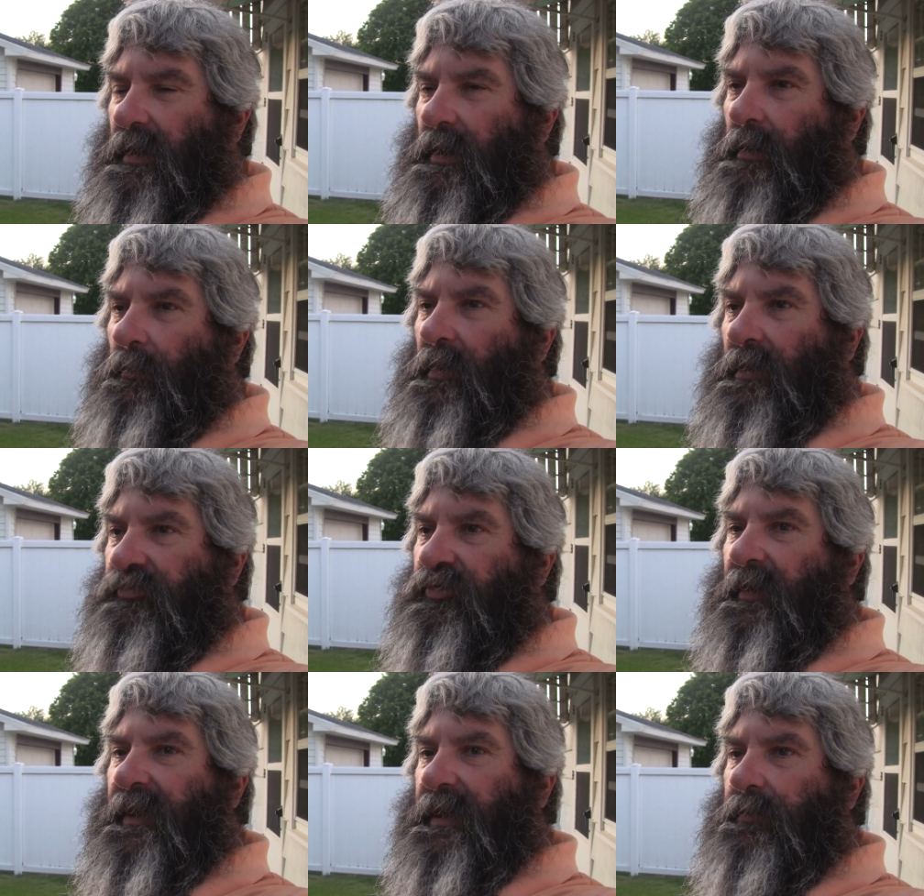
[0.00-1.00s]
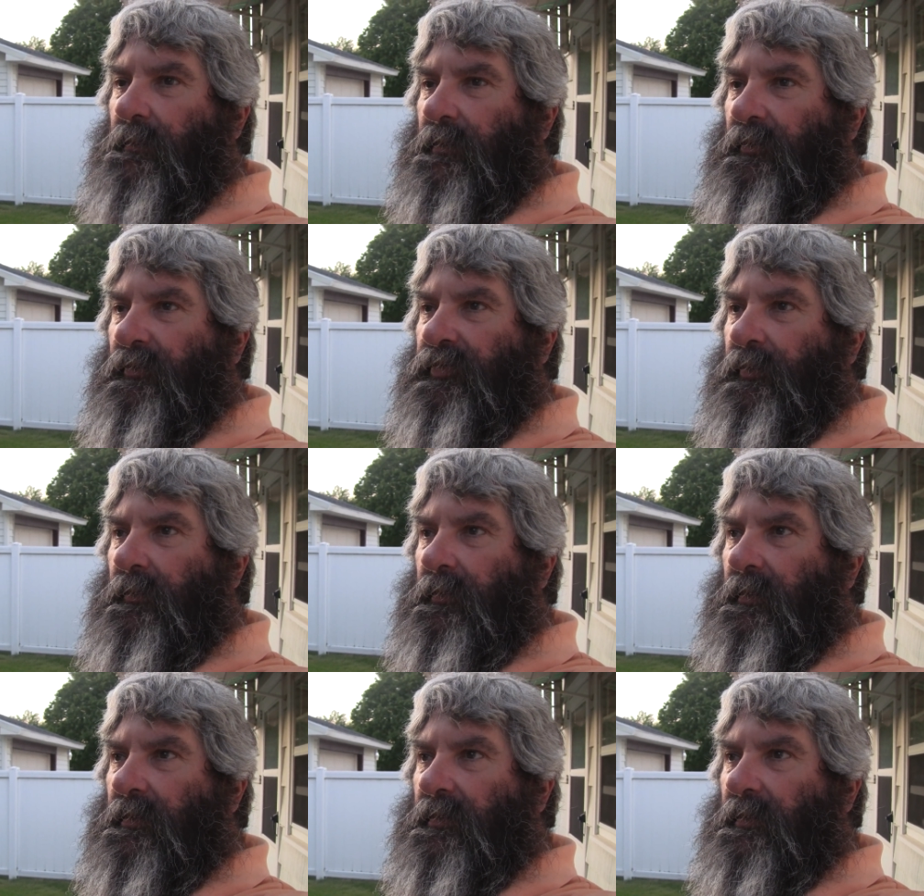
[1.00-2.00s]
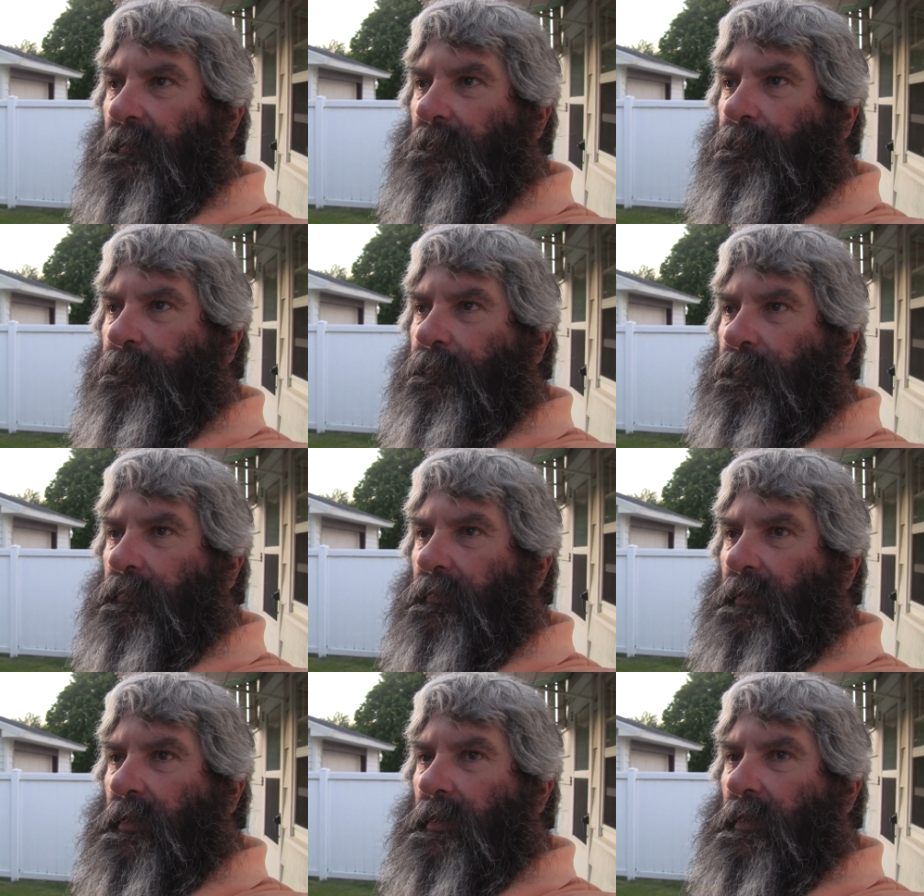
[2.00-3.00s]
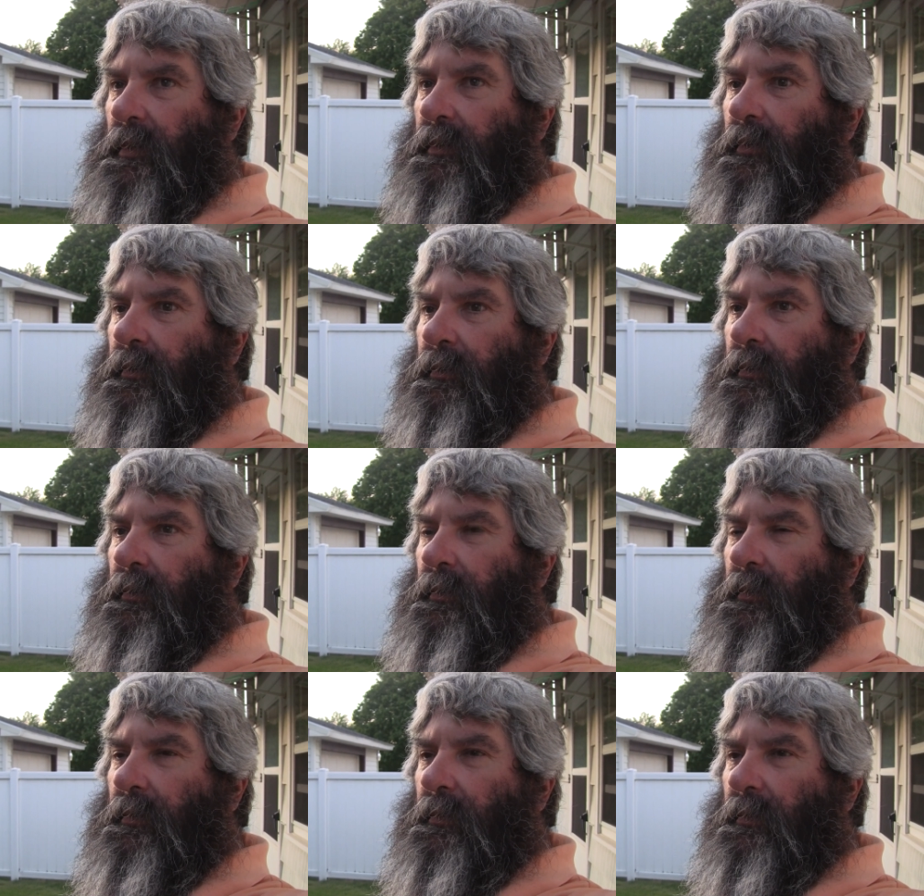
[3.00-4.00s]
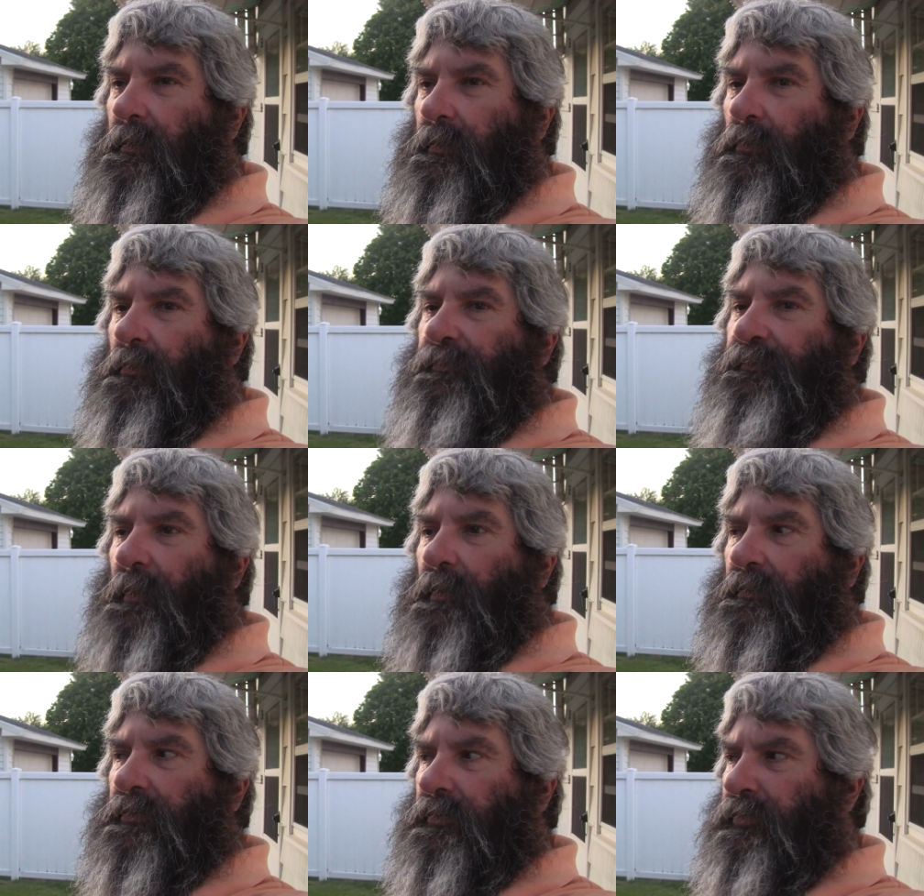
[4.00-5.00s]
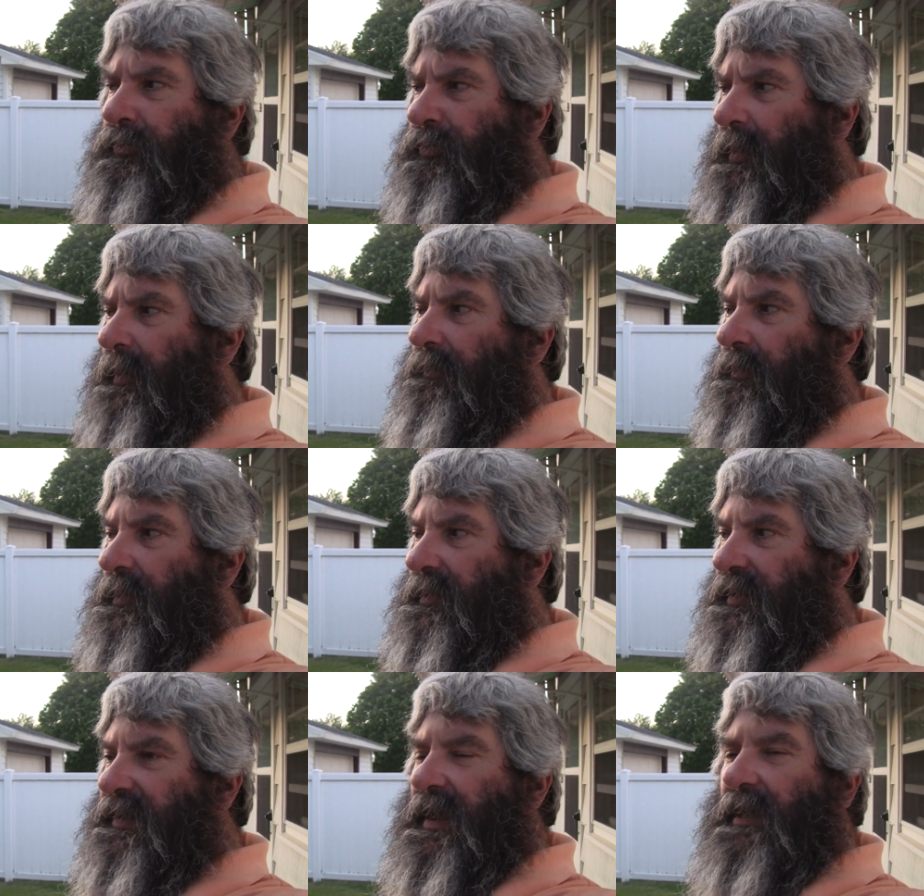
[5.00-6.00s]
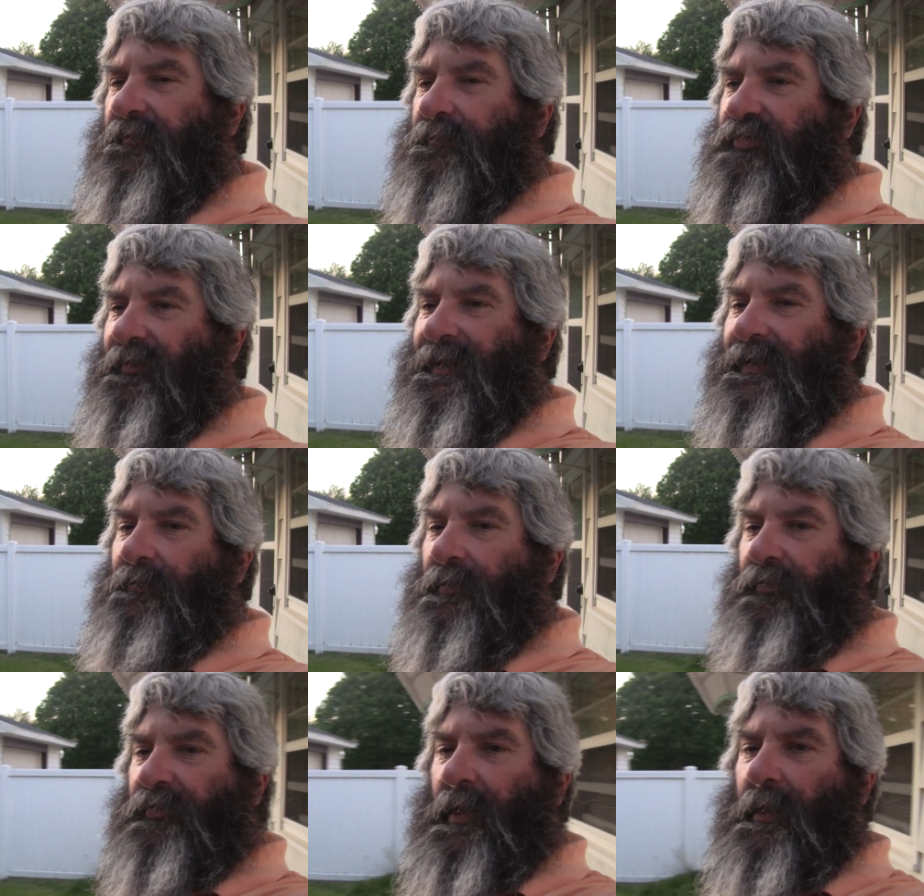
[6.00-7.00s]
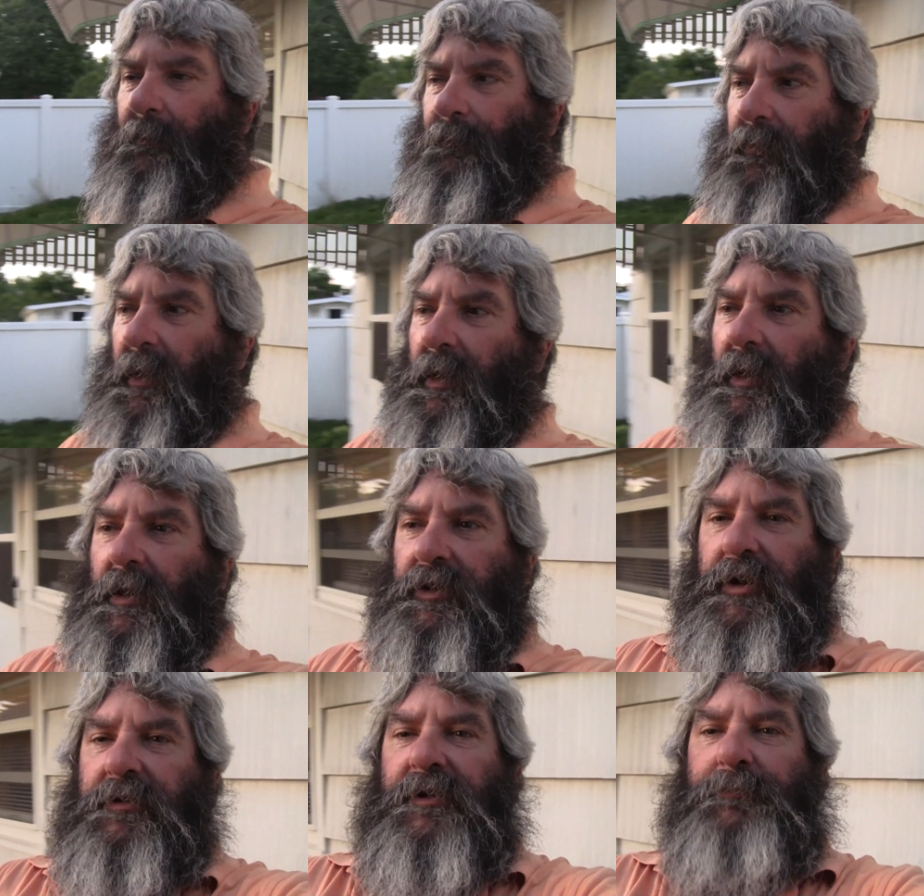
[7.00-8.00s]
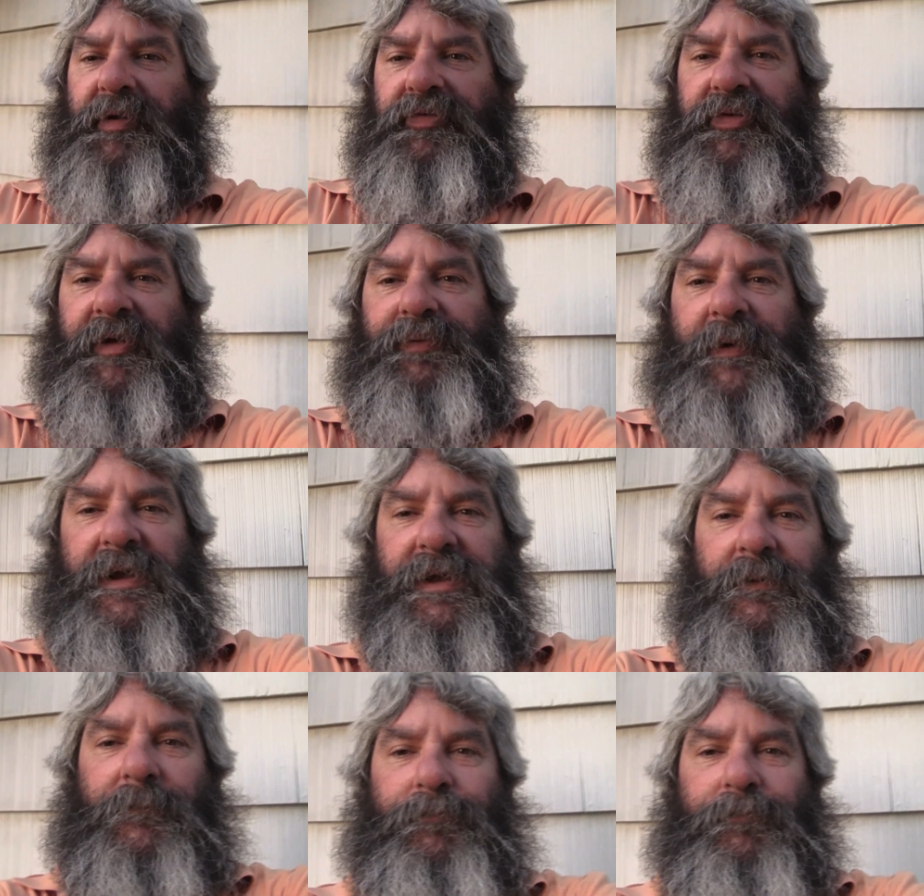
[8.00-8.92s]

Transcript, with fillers: Uh, one train was uh, Norfolk Southern, and the other train was um, Union Pacific.